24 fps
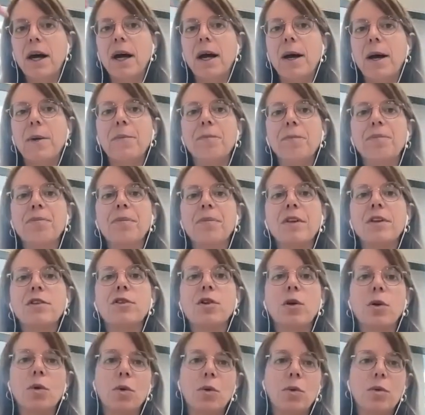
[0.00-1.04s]
Um,
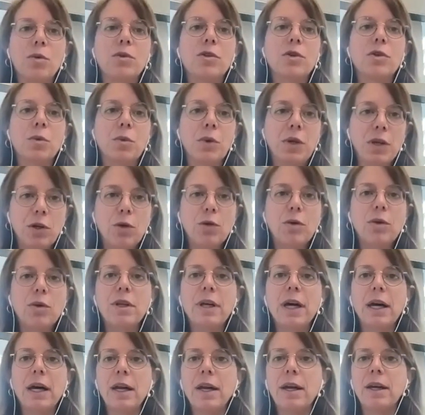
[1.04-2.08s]
so so we knew
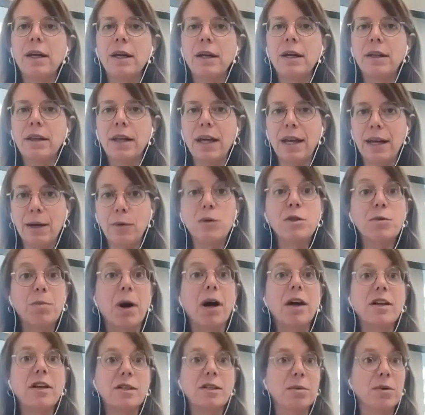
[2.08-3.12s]
that that it was
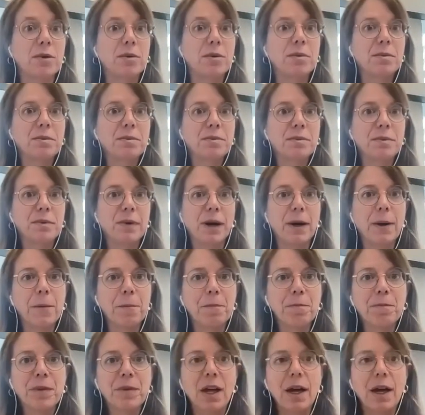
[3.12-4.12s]
possible, right?